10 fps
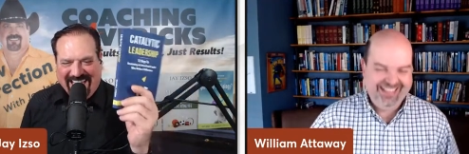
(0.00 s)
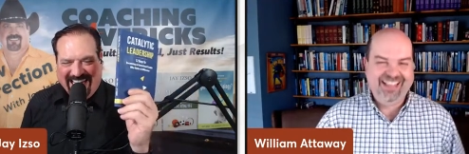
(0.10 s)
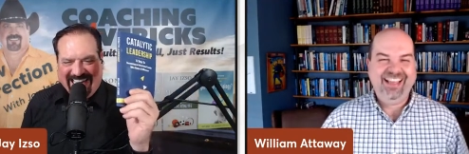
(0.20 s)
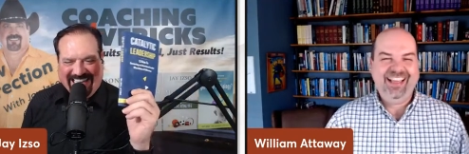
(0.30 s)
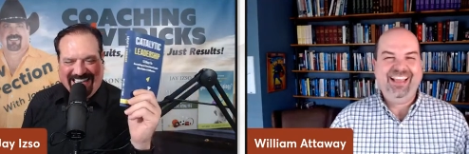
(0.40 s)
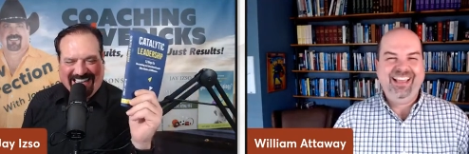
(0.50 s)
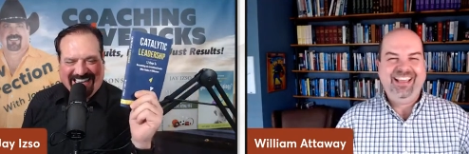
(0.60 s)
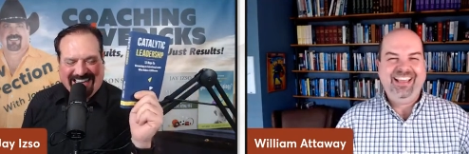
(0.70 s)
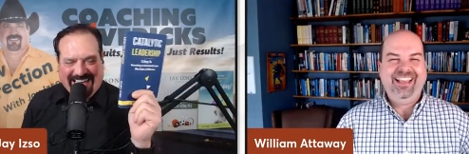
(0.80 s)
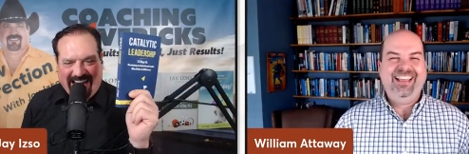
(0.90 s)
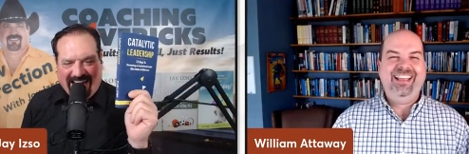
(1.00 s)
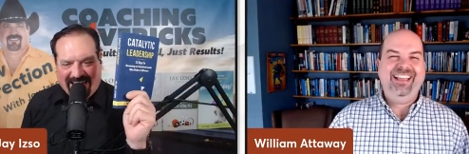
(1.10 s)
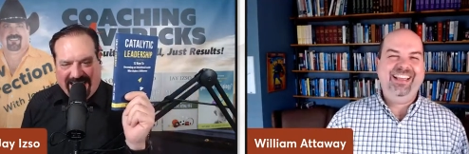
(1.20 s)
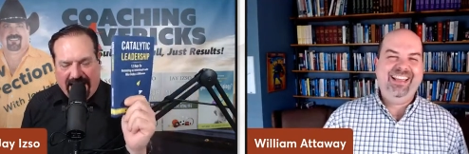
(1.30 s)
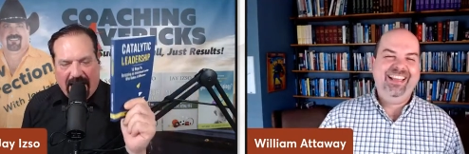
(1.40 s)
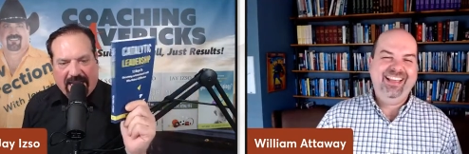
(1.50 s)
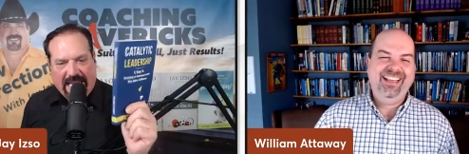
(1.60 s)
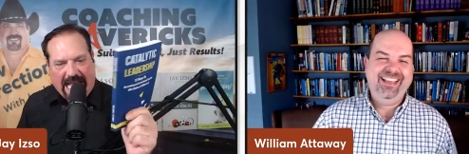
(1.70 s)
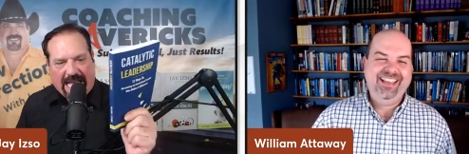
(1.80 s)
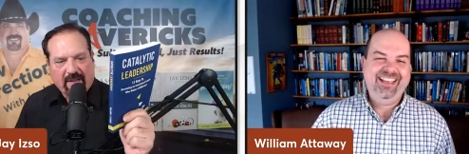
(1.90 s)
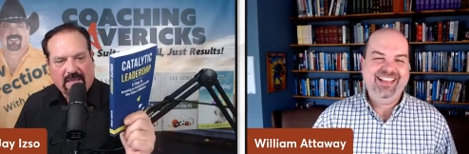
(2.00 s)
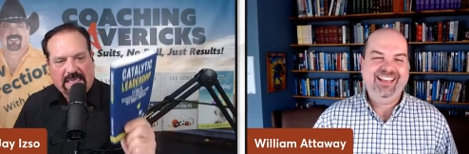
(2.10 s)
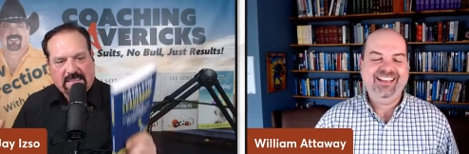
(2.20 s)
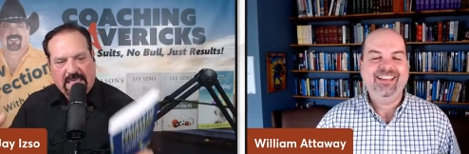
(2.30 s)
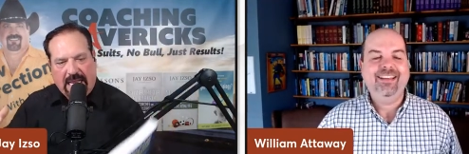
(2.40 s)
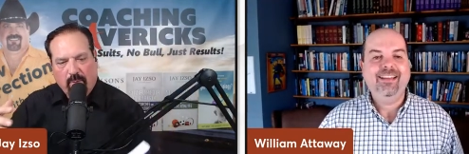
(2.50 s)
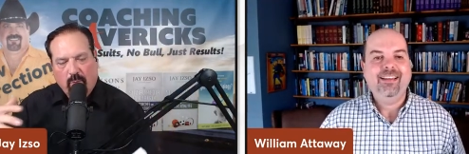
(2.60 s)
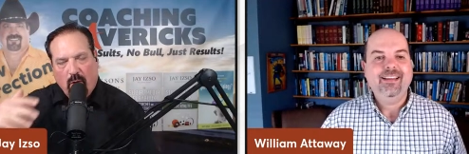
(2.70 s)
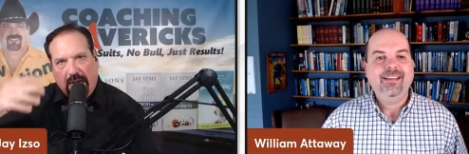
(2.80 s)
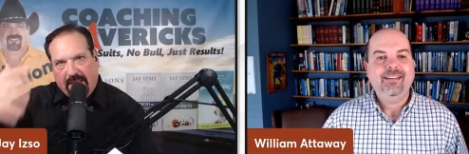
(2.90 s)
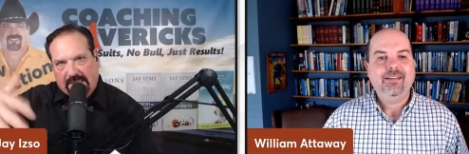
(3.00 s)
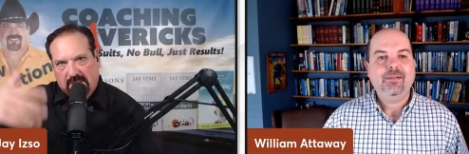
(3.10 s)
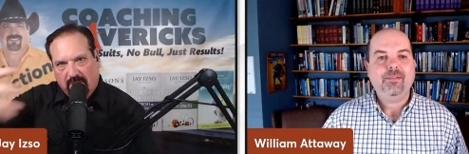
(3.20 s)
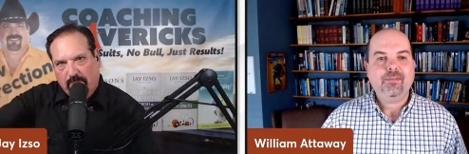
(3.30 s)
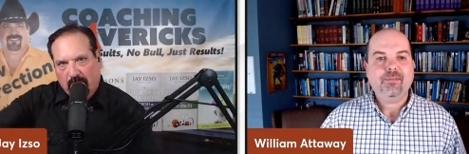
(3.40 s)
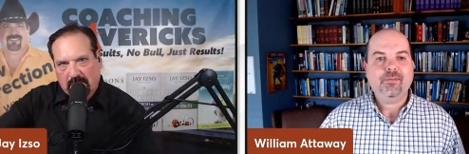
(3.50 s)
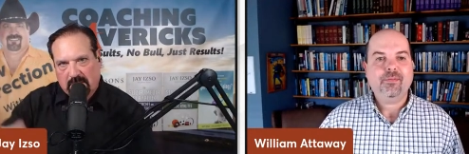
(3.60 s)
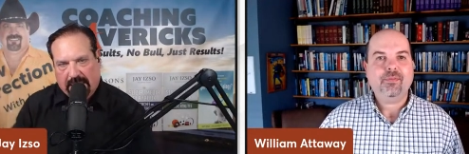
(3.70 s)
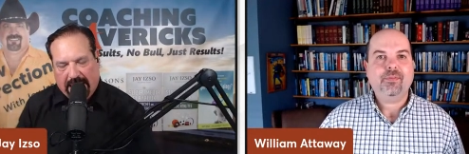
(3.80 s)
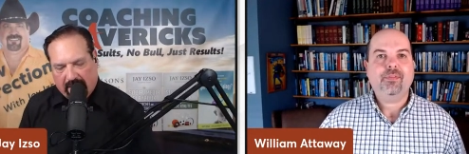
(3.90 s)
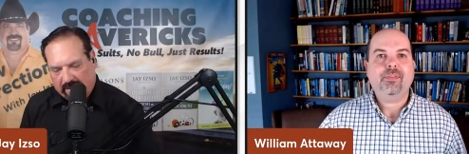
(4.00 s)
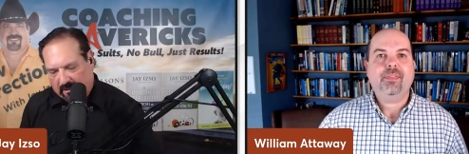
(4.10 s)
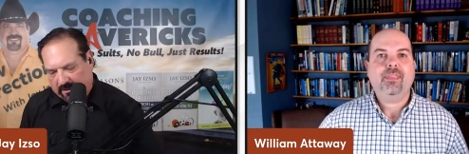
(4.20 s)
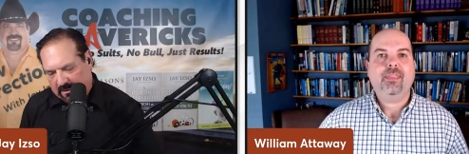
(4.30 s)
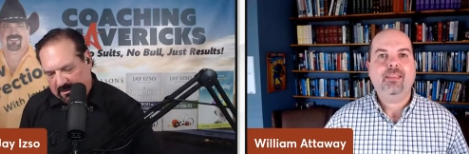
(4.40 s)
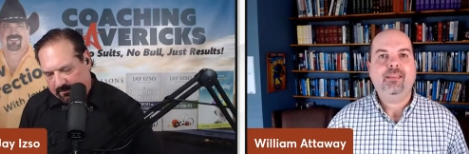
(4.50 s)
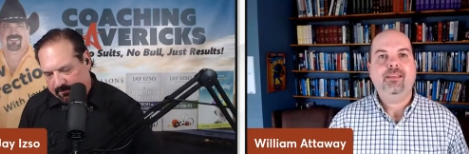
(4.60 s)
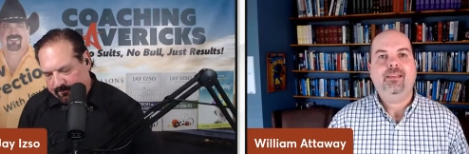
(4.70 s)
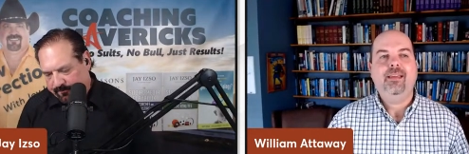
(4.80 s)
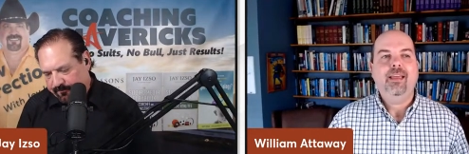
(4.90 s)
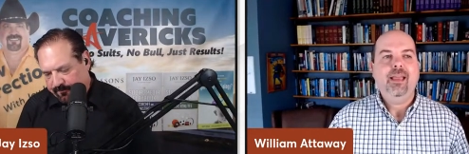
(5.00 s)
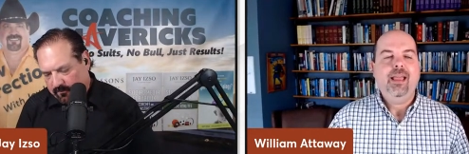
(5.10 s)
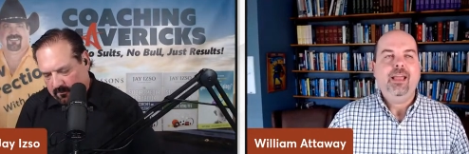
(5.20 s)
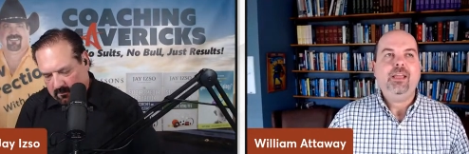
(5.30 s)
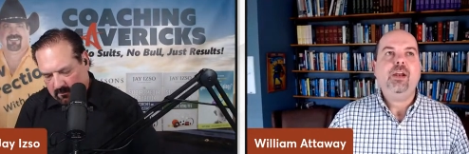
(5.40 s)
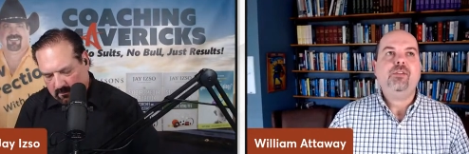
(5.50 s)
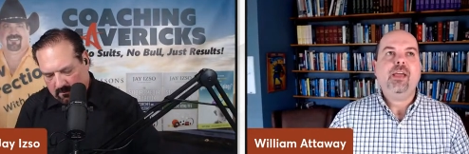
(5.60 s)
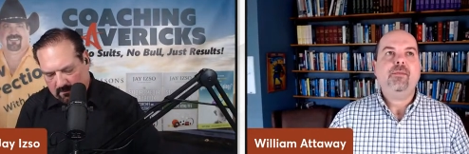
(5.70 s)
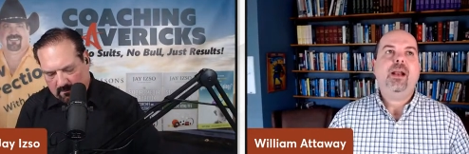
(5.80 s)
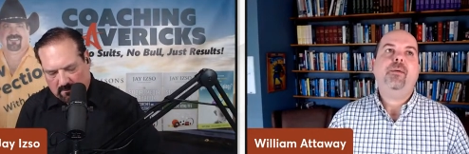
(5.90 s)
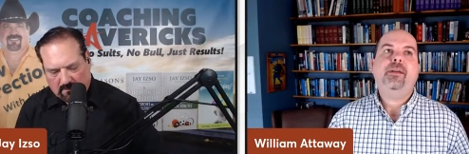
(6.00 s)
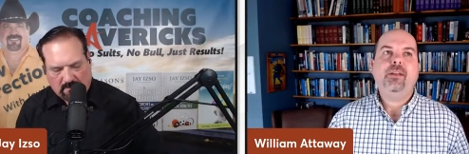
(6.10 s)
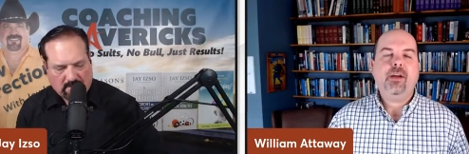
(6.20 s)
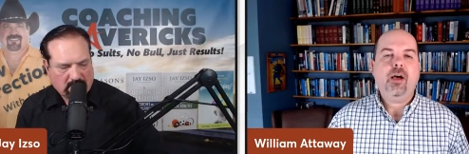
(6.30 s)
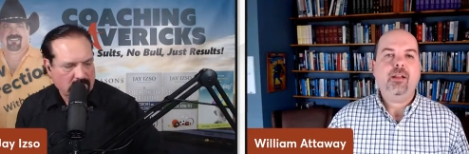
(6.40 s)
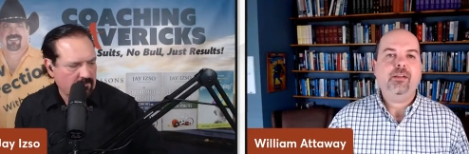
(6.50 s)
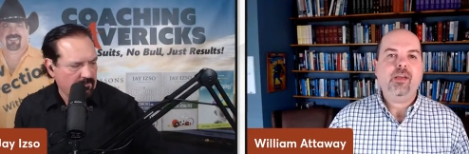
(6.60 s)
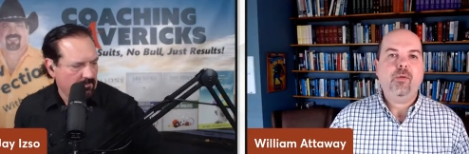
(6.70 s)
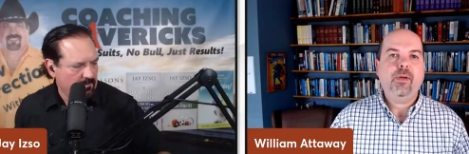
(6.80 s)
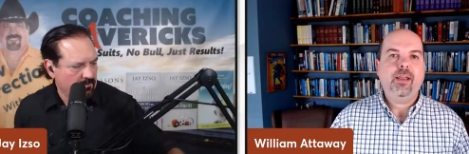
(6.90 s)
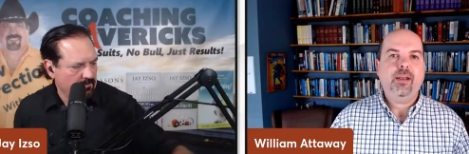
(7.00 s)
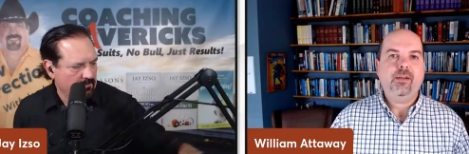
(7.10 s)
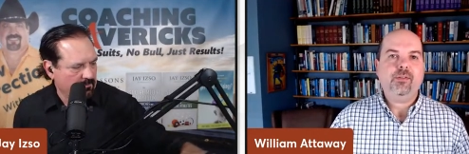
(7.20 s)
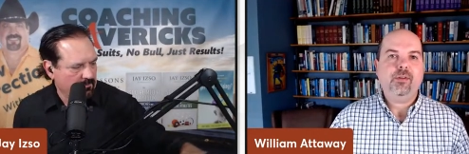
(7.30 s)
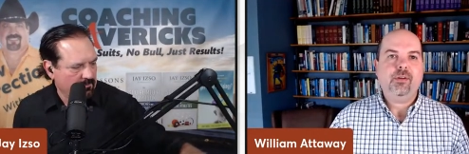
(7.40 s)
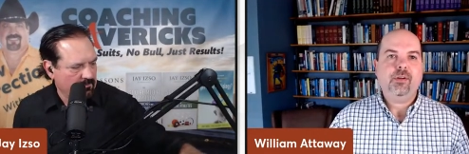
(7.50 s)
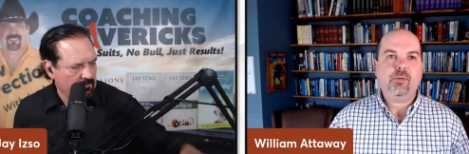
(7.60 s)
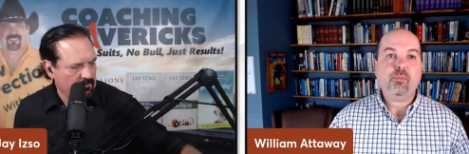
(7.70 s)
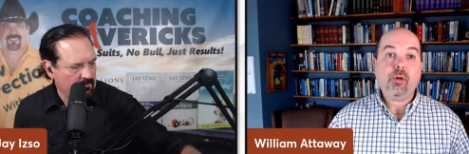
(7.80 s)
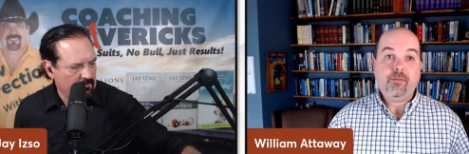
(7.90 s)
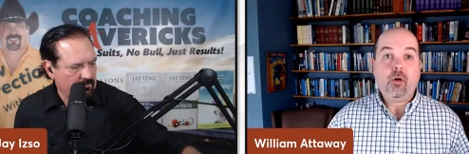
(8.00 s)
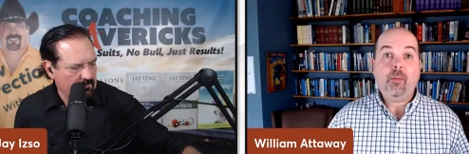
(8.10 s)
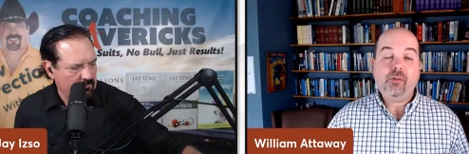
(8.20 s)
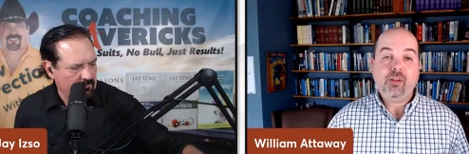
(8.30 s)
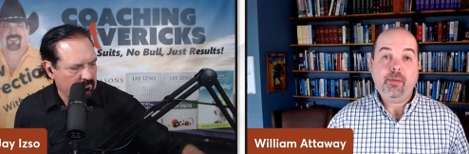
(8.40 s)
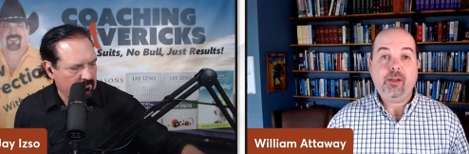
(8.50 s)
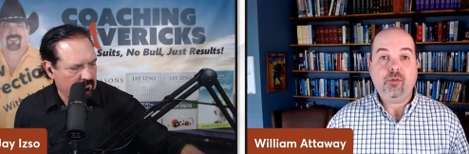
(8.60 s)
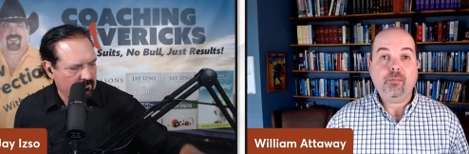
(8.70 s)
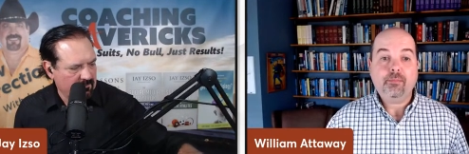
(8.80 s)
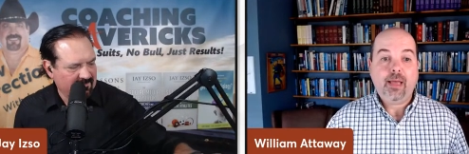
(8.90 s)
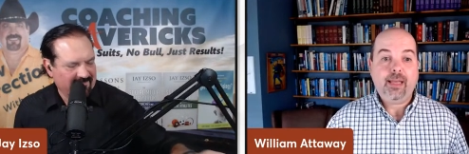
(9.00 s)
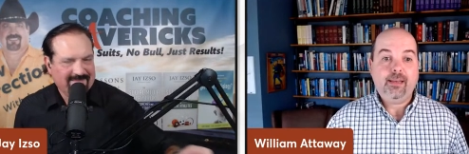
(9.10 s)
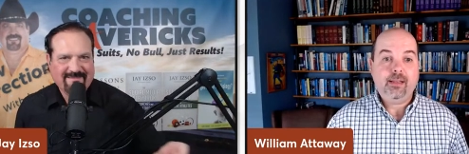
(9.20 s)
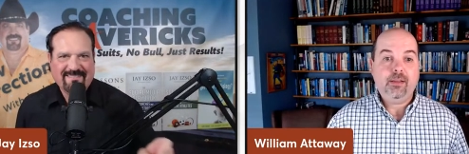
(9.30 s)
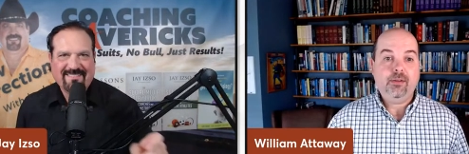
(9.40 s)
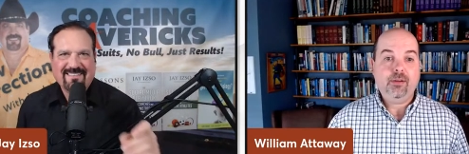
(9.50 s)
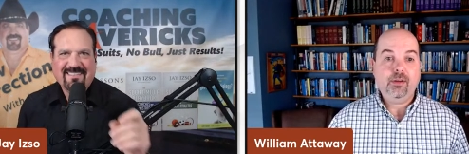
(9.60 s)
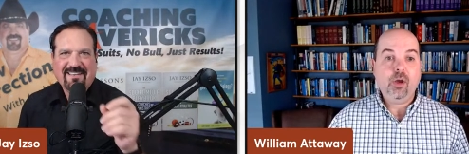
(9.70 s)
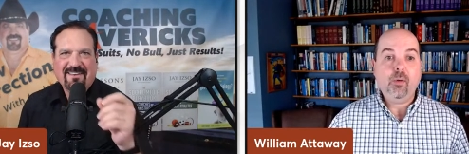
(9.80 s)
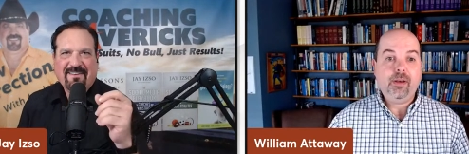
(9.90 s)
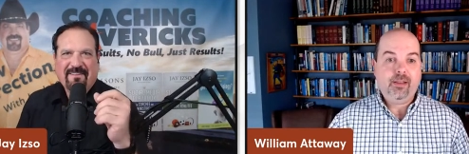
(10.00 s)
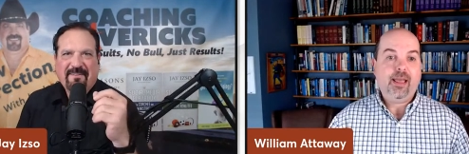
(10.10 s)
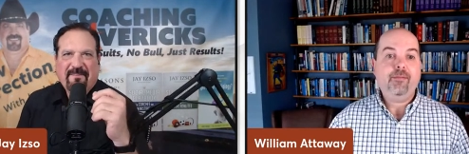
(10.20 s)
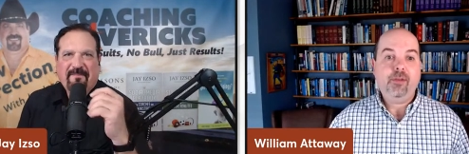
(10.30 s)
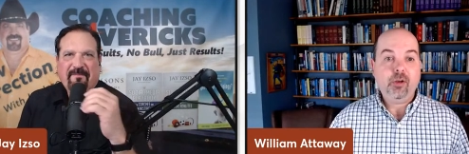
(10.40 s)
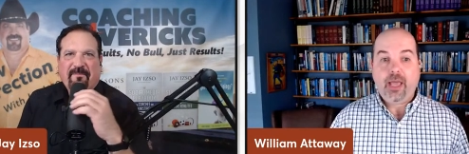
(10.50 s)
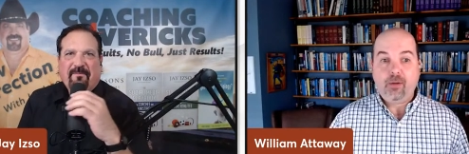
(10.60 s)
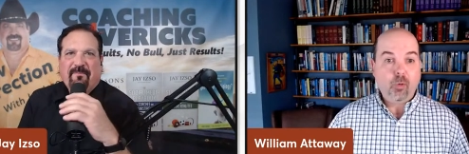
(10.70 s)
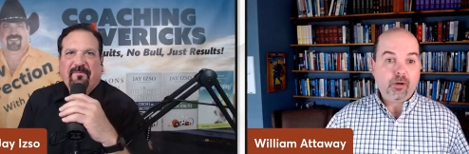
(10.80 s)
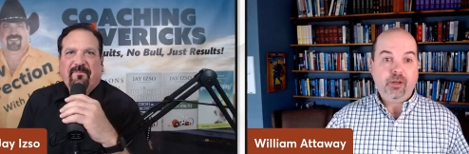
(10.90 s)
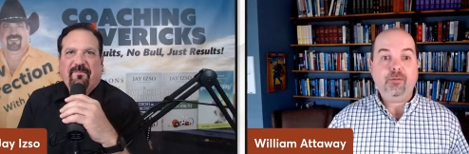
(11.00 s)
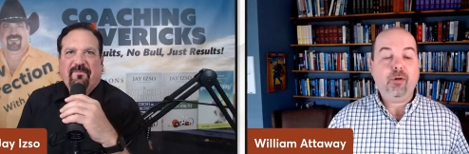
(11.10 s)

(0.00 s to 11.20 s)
Speaker 1: and uh, uh, a catalyst and why that's so important to catalytic leadership.
Speaker 2: You know, Jay, when I went to college, I went as a as a pre pharmacy major. I intended to go into that field. I had worked in a